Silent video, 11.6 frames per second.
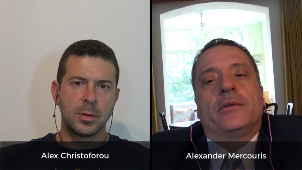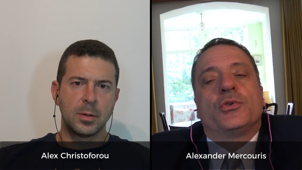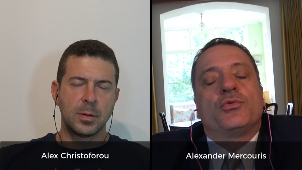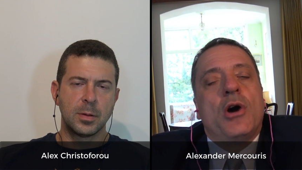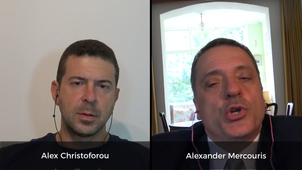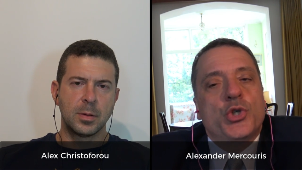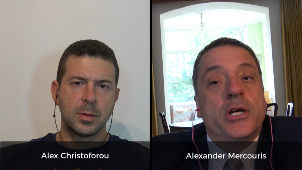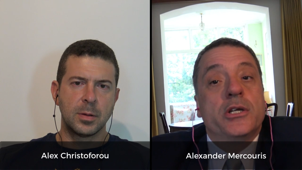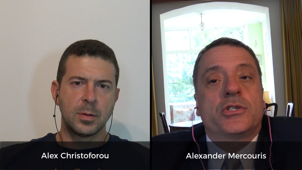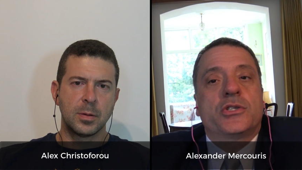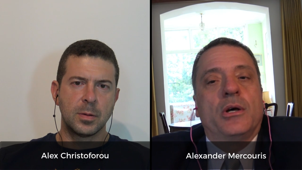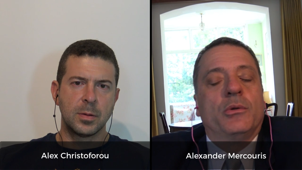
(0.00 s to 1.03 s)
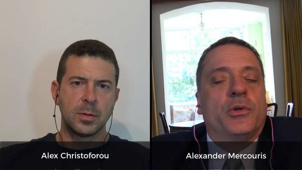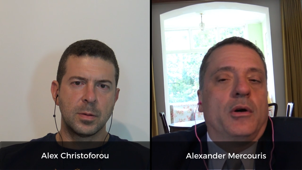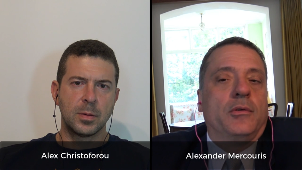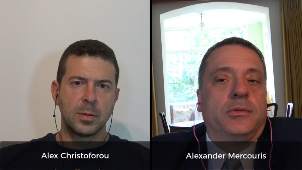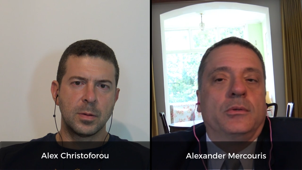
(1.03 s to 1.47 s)
Speaker 1: that Russia has sold
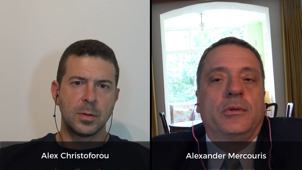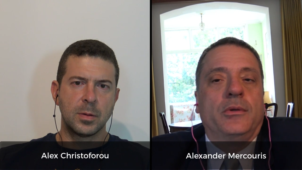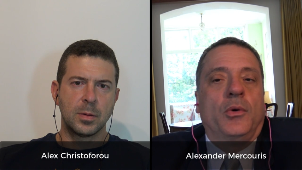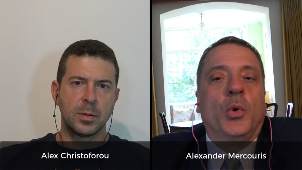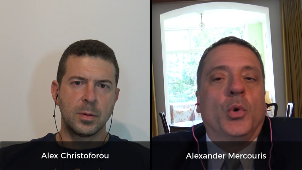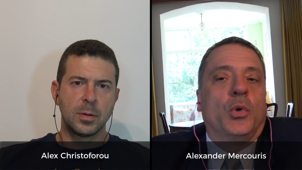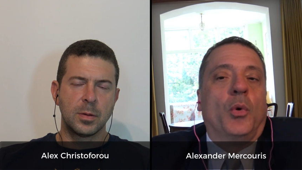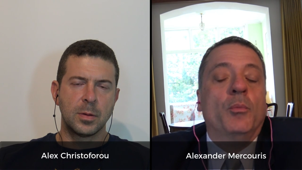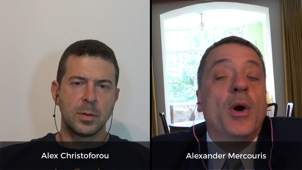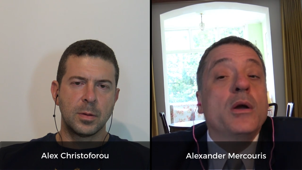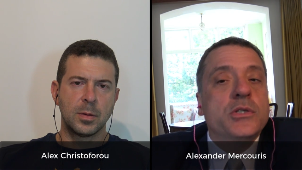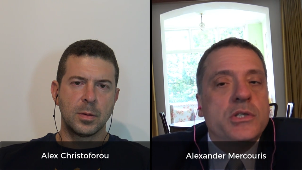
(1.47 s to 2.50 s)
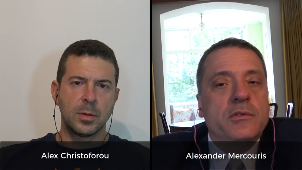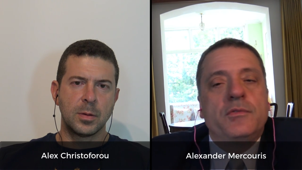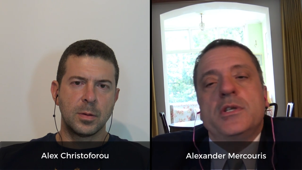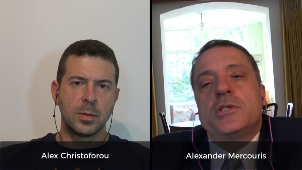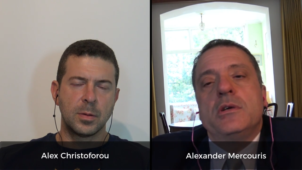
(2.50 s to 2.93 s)
off all or most
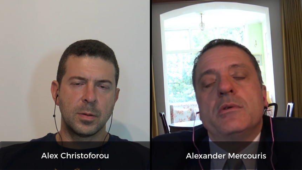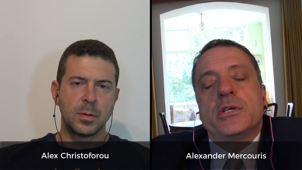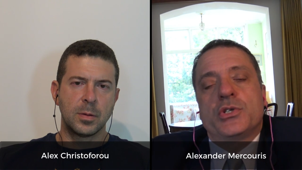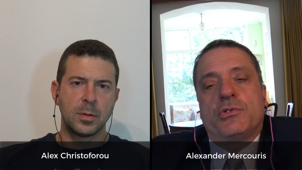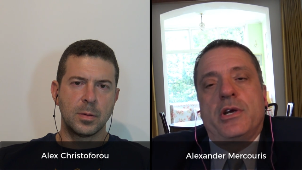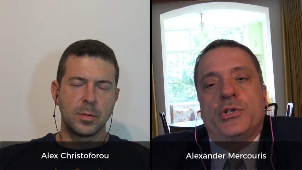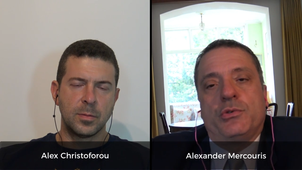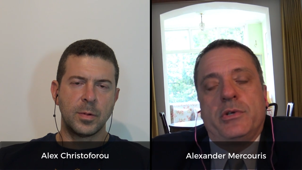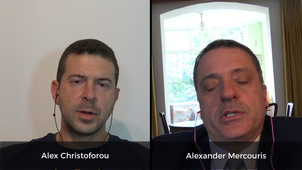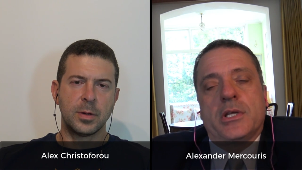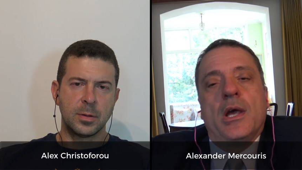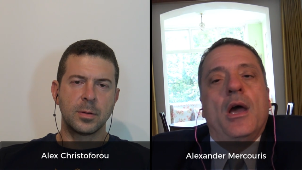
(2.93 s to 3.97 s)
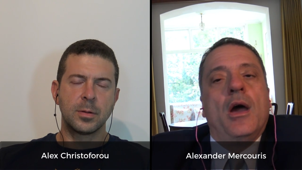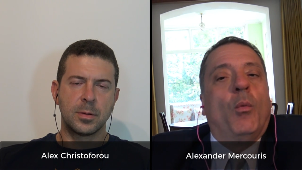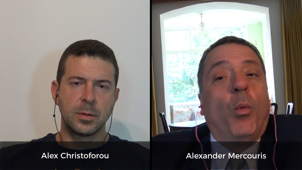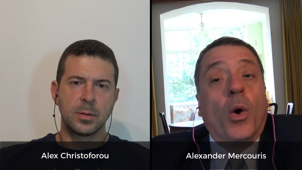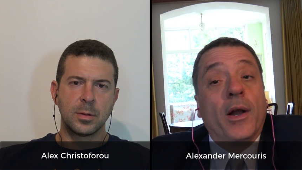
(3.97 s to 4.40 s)
of its U.S. Treasuries.
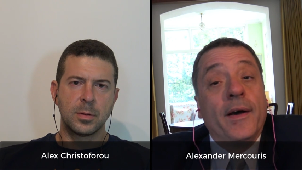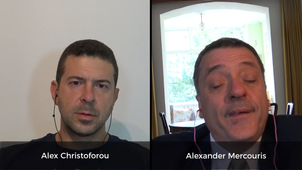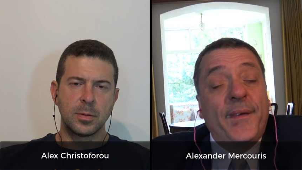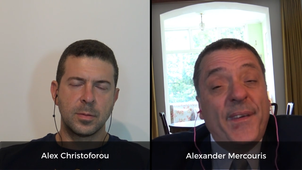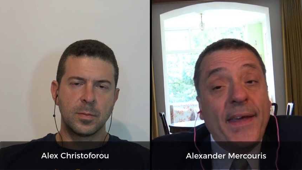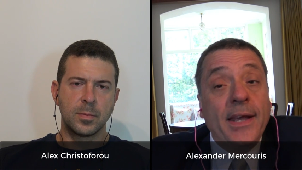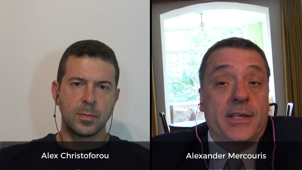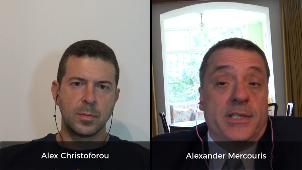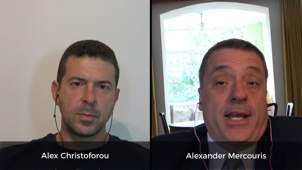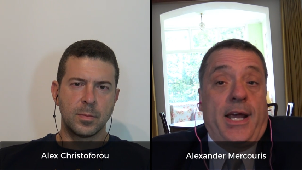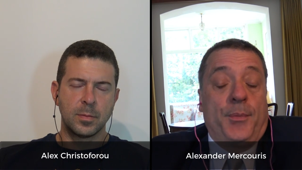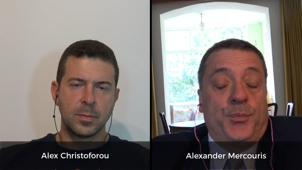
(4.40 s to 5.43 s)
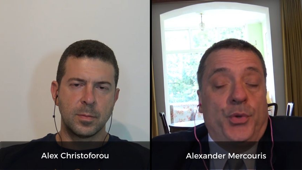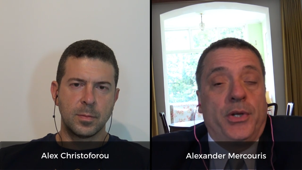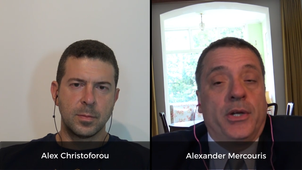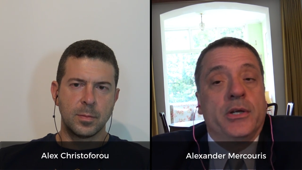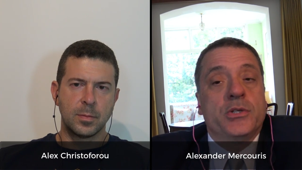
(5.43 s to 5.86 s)
Right. What I think has
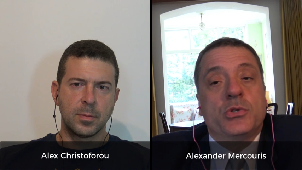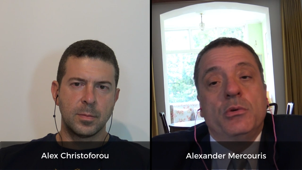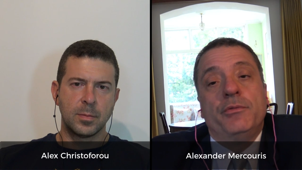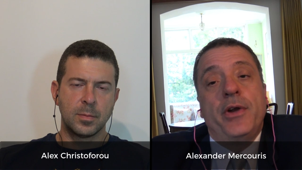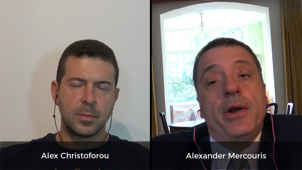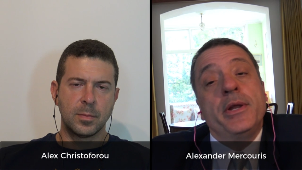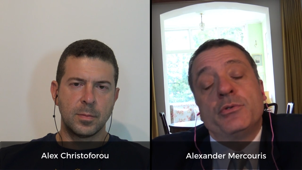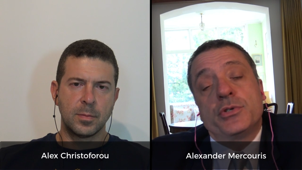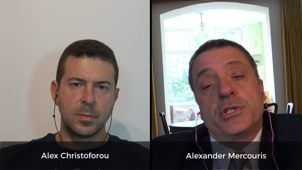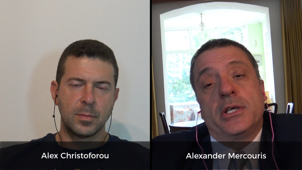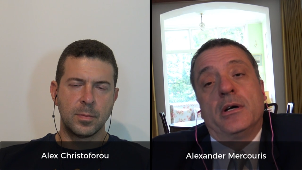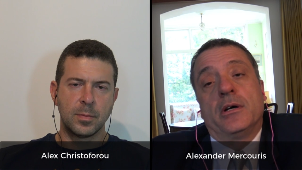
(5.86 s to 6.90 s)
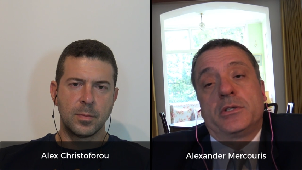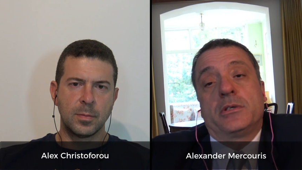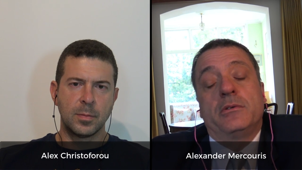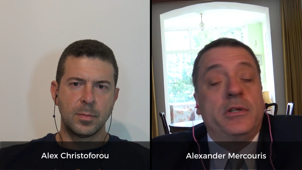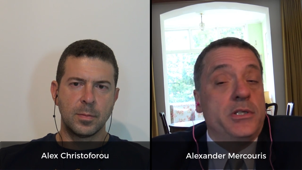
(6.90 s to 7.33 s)
happened, and I saw a very interesting
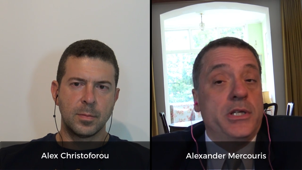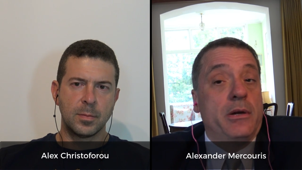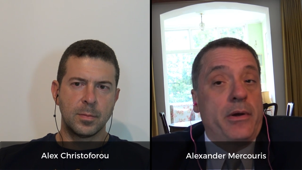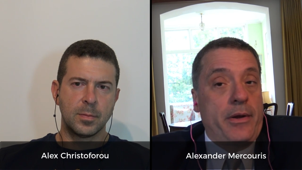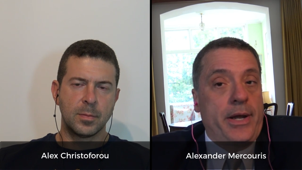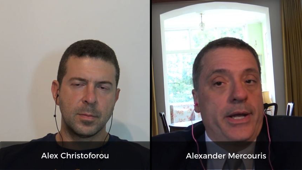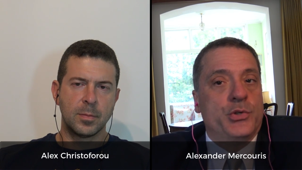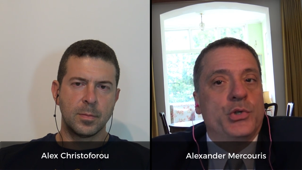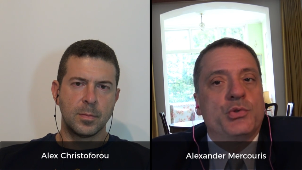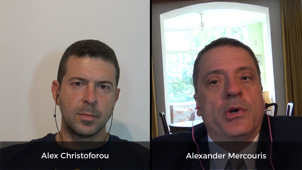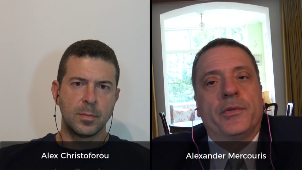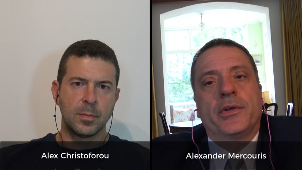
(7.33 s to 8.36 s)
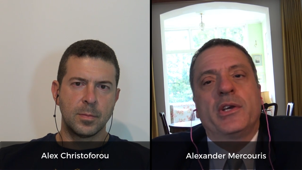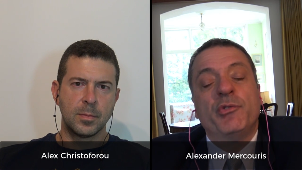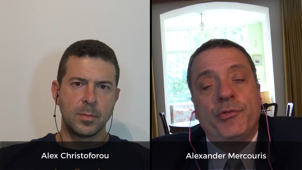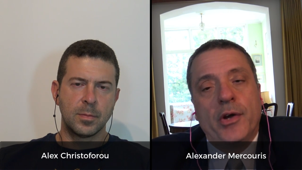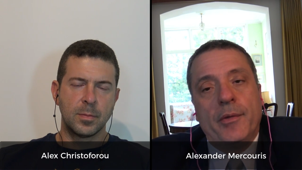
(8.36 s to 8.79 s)
article in Zero Hedge, which rather
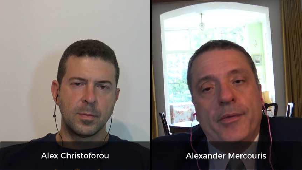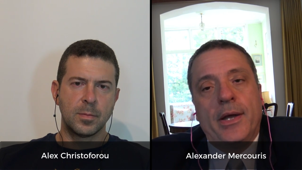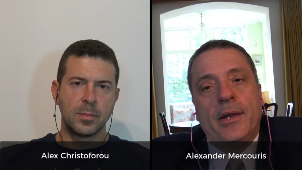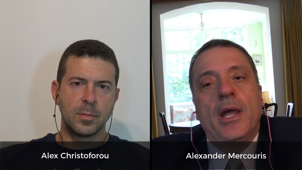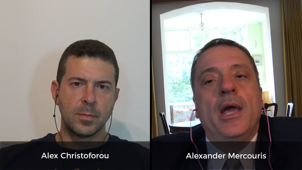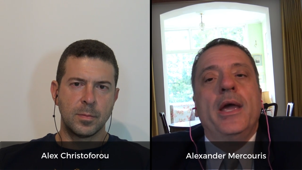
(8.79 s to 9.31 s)
confirmed that,